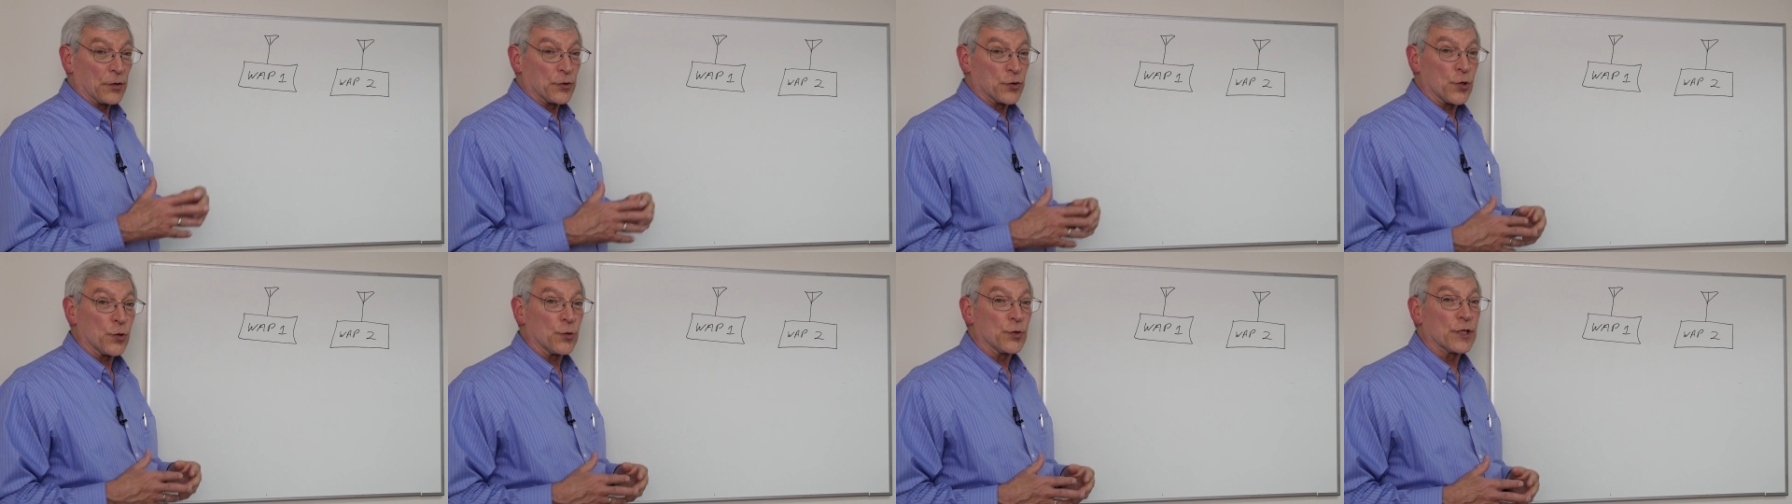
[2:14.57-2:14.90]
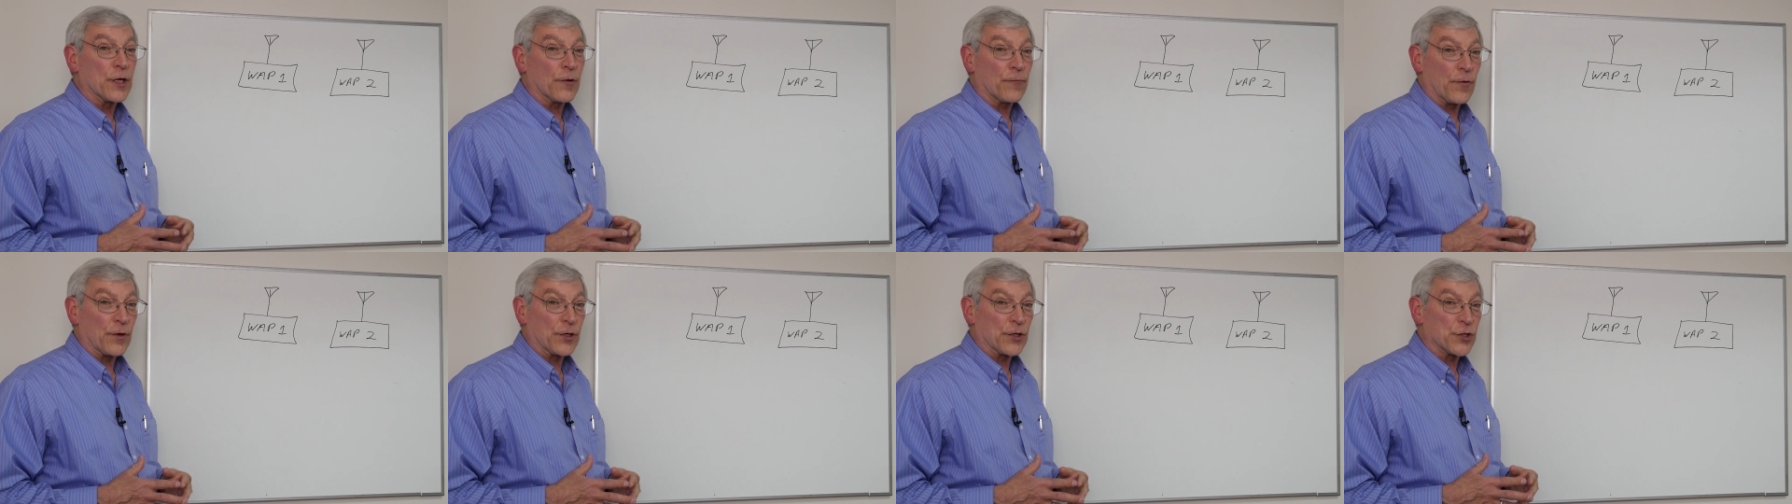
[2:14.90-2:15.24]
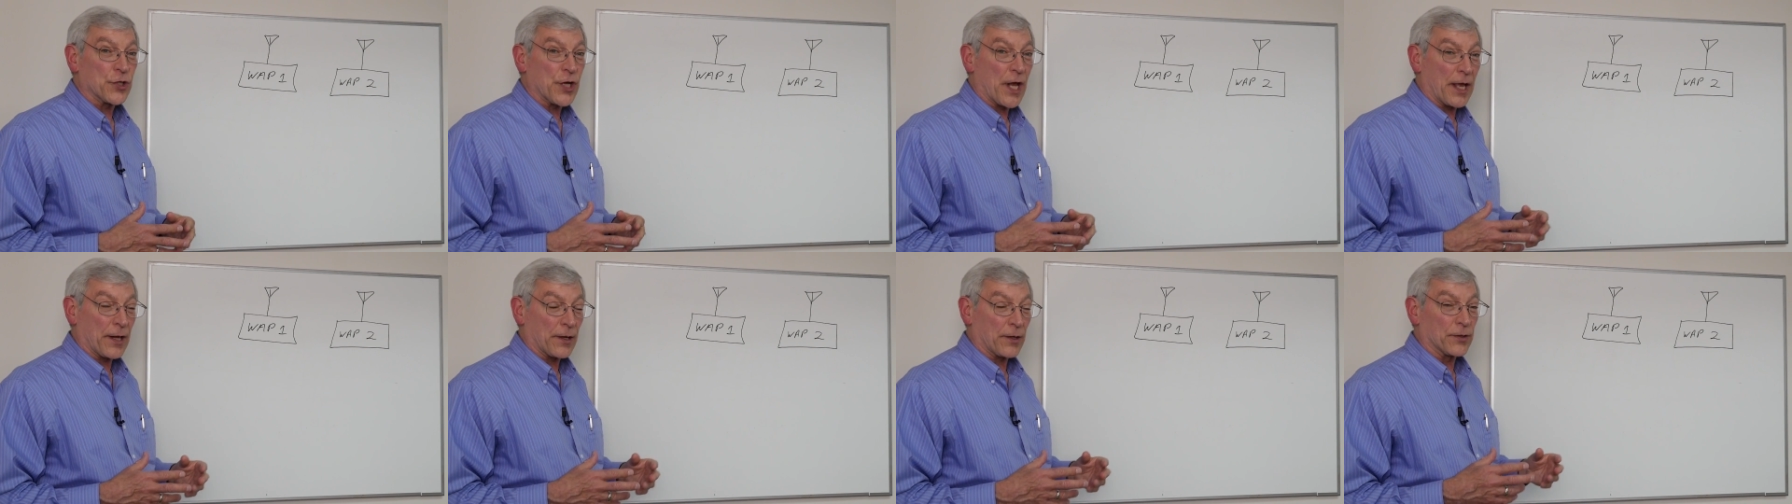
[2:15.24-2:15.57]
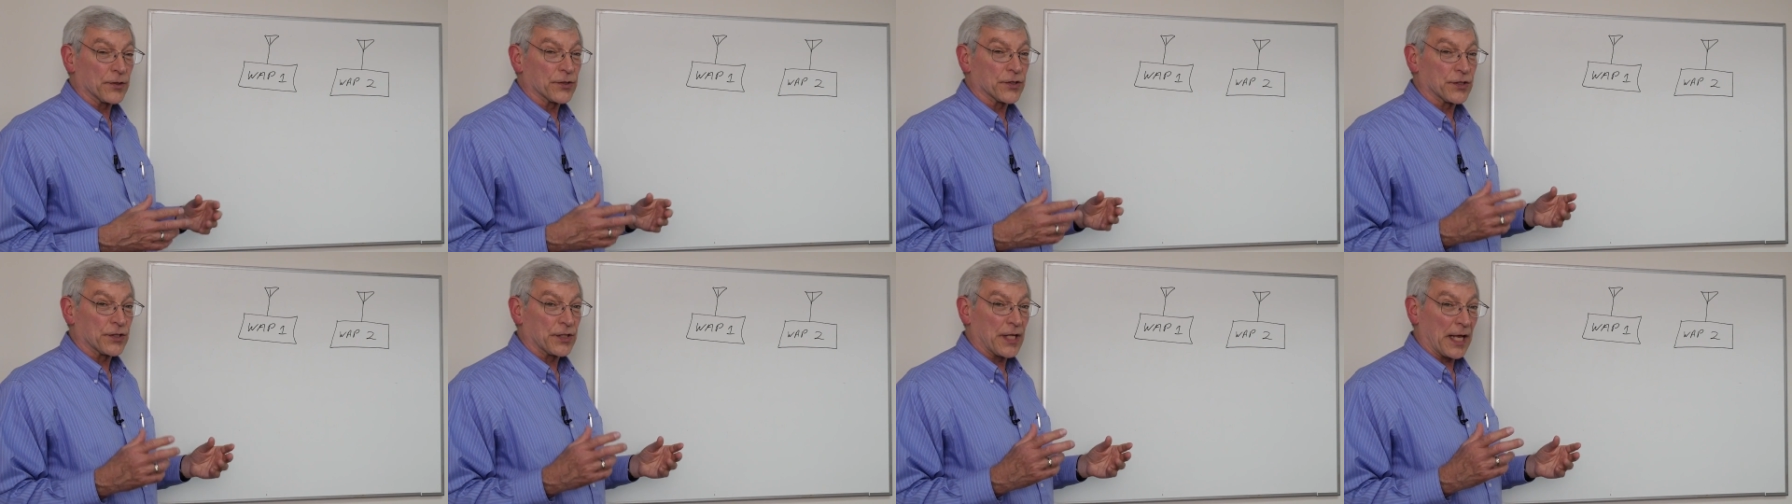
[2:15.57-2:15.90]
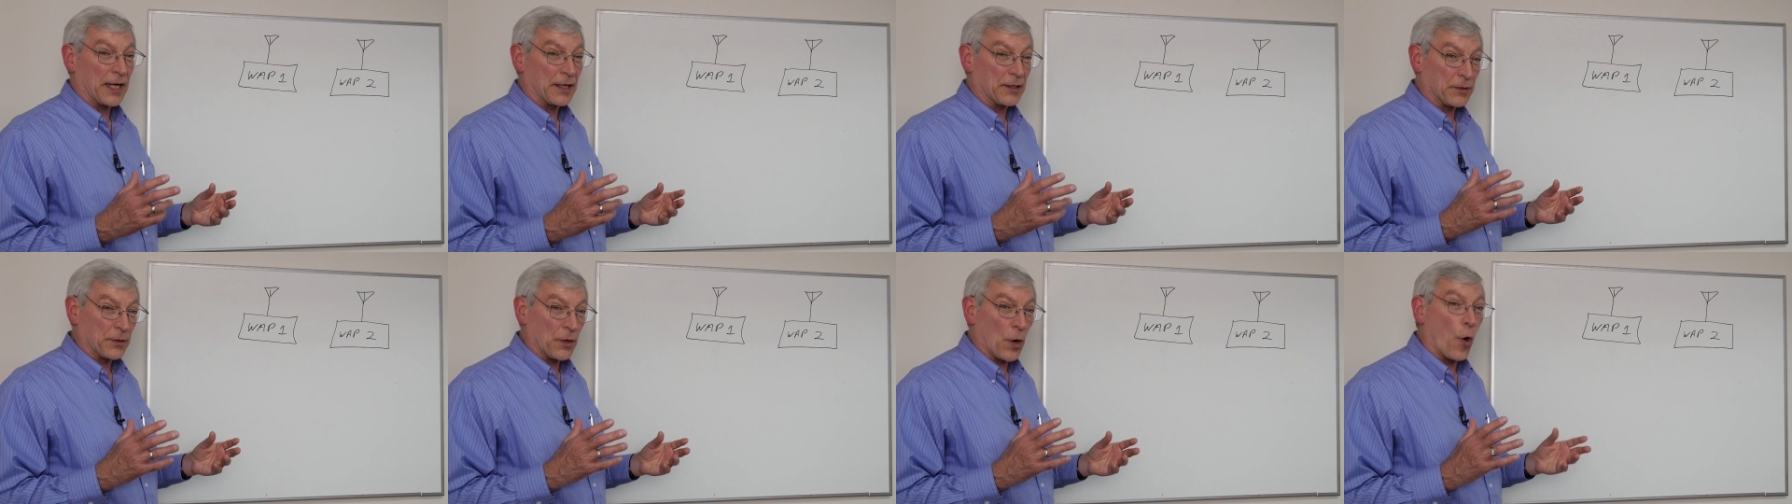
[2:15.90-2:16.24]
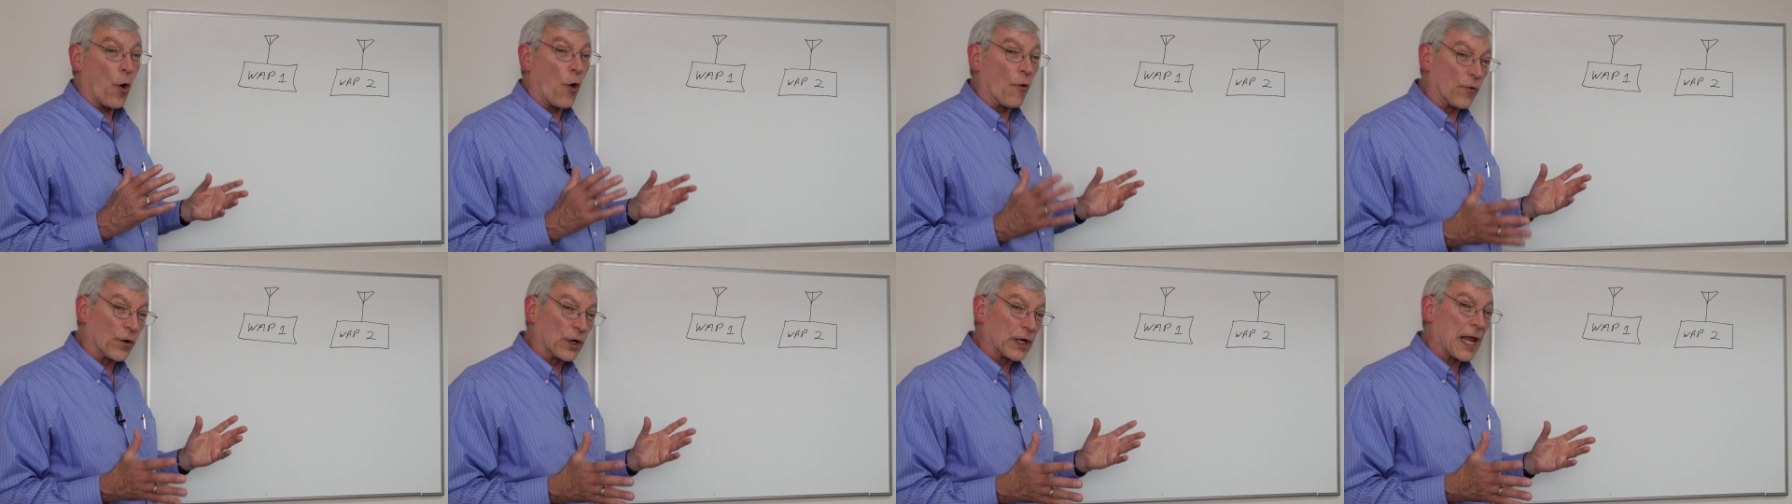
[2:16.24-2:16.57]
two different channels that
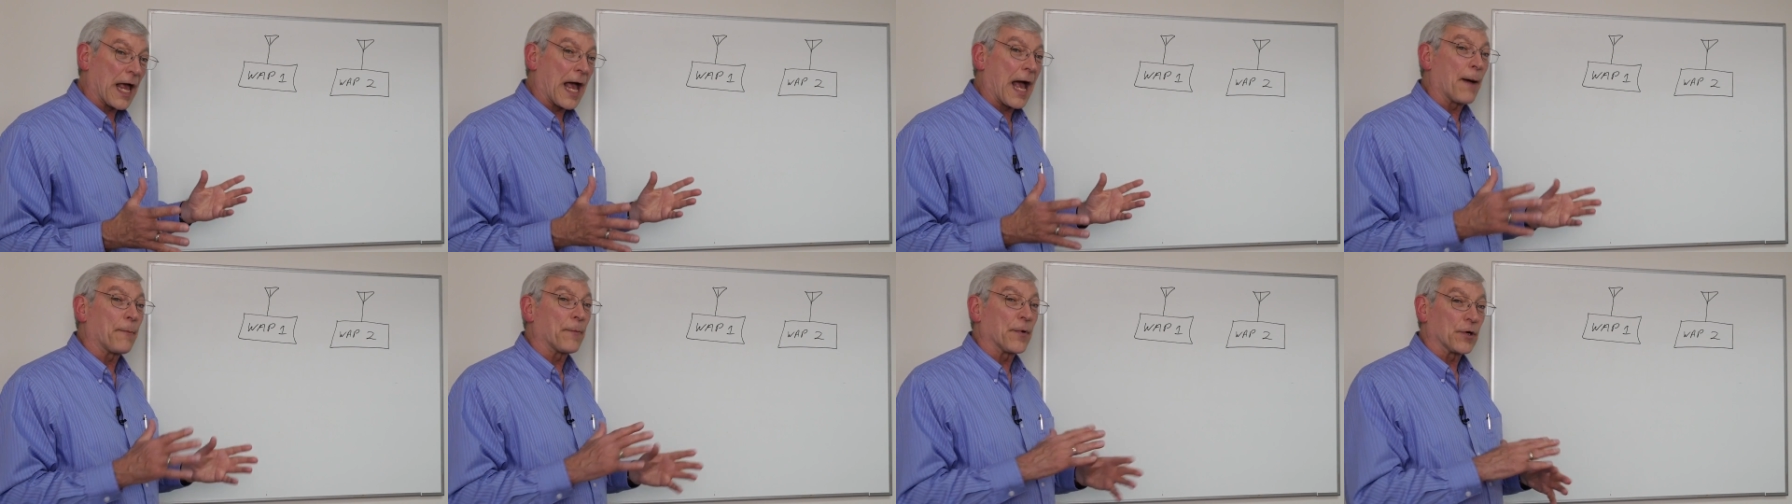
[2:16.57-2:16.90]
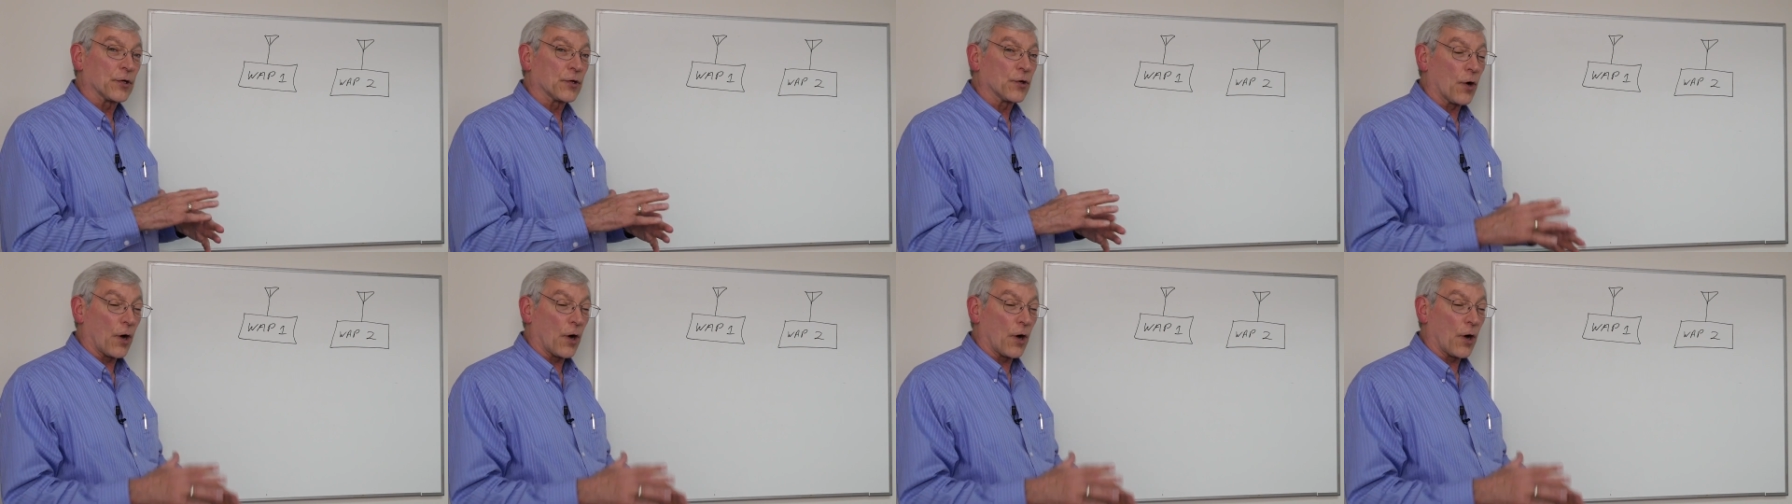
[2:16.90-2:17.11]
overlap and